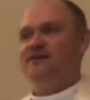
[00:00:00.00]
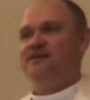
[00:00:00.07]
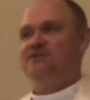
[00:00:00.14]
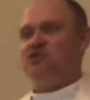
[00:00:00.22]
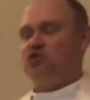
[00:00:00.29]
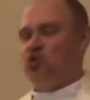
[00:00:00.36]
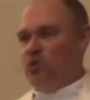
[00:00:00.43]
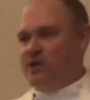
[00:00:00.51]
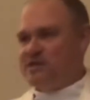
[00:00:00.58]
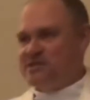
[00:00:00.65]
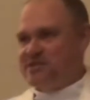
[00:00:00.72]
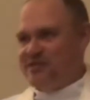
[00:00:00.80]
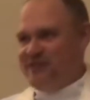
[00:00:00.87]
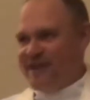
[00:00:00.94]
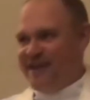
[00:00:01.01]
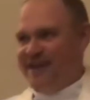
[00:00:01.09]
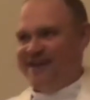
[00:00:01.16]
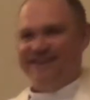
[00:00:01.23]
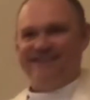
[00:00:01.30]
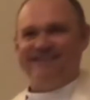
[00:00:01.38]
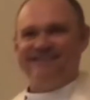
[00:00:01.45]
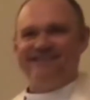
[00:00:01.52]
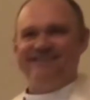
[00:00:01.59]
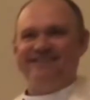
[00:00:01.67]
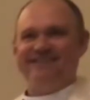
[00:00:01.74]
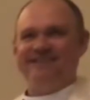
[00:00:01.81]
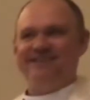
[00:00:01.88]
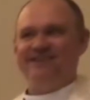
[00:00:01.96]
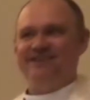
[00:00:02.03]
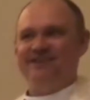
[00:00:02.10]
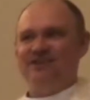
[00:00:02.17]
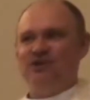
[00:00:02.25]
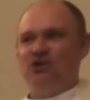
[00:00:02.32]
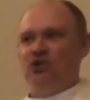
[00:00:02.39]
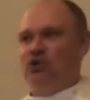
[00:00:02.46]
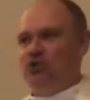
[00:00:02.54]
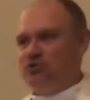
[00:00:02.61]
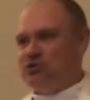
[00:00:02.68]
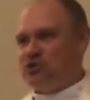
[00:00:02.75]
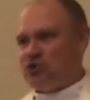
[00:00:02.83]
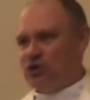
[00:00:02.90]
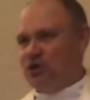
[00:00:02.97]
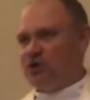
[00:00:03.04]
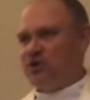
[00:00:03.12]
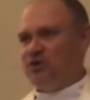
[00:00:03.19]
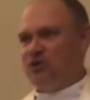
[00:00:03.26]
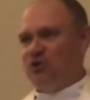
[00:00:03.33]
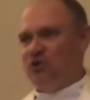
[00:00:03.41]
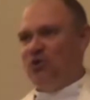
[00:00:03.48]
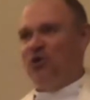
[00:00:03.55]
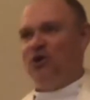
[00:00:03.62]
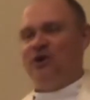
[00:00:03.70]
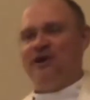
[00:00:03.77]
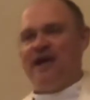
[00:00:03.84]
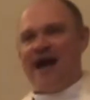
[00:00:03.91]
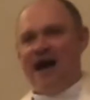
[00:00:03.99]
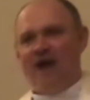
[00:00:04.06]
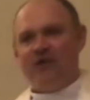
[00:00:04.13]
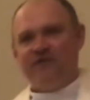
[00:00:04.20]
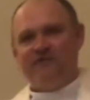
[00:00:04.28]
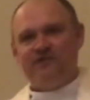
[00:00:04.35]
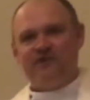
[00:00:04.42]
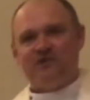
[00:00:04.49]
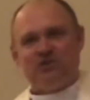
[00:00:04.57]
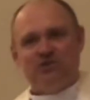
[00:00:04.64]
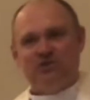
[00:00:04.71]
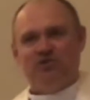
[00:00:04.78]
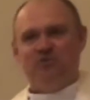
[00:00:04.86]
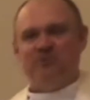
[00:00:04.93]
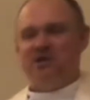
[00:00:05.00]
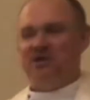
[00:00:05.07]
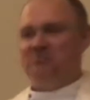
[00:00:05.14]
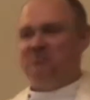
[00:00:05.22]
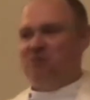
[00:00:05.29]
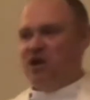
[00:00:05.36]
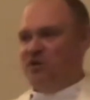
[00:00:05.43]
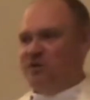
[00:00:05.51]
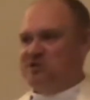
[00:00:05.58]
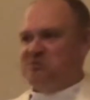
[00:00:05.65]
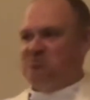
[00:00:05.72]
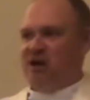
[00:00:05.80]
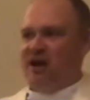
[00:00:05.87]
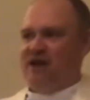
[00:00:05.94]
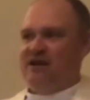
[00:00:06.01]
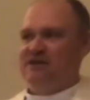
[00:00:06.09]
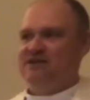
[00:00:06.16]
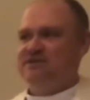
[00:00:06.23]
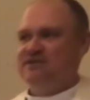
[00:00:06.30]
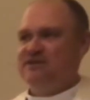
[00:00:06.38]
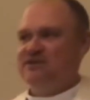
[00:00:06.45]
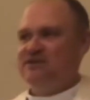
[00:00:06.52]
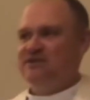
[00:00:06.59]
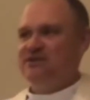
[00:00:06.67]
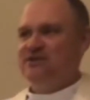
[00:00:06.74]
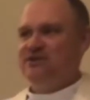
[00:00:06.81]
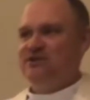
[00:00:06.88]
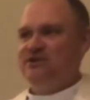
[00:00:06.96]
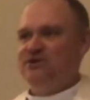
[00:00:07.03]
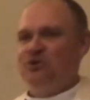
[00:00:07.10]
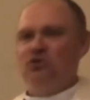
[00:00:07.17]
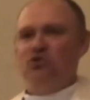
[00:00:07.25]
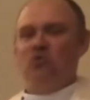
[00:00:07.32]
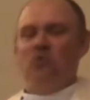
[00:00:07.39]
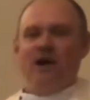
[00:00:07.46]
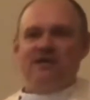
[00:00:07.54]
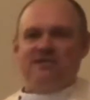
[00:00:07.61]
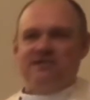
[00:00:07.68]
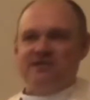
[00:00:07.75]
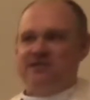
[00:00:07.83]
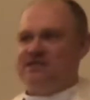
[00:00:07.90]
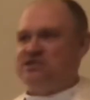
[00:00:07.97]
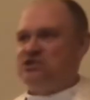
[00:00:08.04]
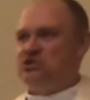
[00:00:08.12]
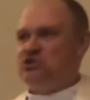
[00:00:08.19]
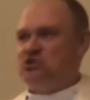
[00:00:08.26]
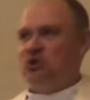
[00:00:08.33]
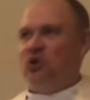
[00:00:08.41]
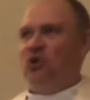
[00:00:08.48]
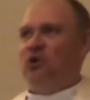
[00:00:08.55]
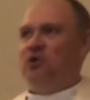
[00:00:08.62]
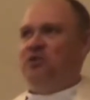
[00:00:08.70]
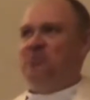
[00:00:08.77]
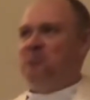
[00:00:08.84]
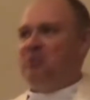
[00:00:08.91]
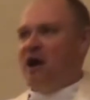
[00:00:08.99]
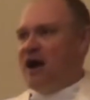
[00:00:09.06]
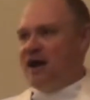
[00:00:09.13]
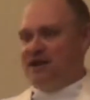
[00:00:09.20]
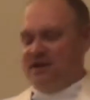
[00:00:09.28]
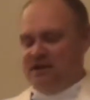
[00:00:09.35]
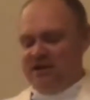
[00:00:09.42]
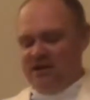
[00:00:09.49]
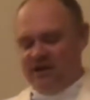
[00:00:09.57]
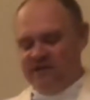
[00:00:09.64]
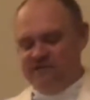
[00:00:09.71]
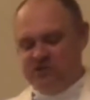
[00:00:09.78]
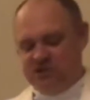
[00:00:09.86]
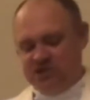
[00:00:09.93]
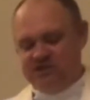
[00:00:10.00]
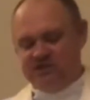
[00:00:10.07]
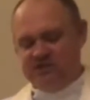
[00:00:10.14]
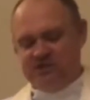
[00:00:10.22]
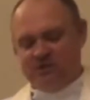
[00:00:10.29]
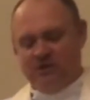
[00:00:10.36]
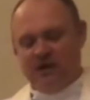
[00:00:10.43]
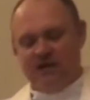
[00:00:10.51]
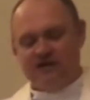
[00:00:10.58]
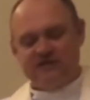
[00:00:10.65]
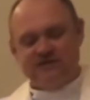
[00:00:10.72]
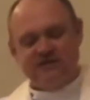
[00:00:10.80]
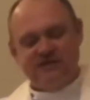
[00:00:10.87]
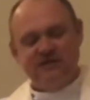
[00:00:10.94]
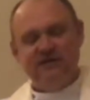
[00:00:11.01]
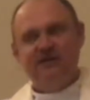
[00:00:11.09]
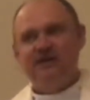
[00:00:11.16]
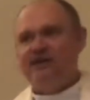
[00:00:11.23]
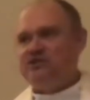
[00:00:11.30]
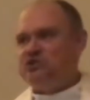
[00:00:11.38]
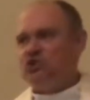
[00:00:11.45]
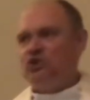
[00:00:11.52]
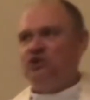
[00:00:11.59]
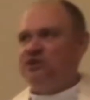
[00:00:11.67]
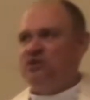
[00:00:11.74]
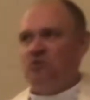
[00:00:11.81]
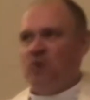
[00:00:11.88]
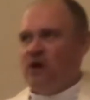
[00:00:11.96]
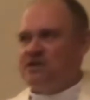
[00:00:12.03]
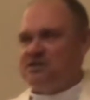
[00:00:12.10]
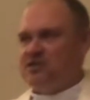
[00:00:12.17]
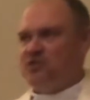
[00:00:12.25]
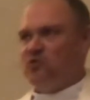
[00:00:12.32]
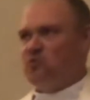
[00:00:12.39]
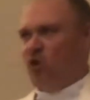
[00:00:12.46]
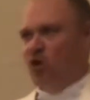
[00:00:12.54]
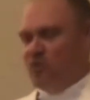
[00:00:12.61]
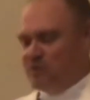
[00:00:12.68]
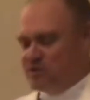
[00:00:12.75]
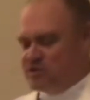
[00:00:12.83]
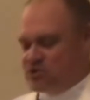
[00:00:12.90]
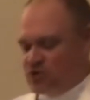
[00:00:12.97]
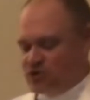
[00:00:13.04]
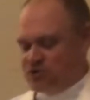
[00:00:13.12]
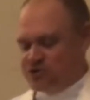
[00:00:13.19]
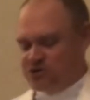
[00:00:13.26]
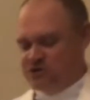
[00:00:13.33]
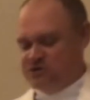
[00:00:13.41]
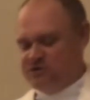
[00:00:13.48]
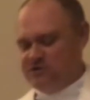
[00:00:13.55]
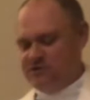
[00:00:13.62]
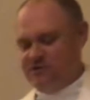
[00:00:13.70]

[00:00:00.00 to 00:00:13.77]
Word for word: So, who is the they? Who took the Lord out of the tomb in Mary's mind? Who was it that stole the body of Jesus Christ? It certainly wasn't the Roman soldiers.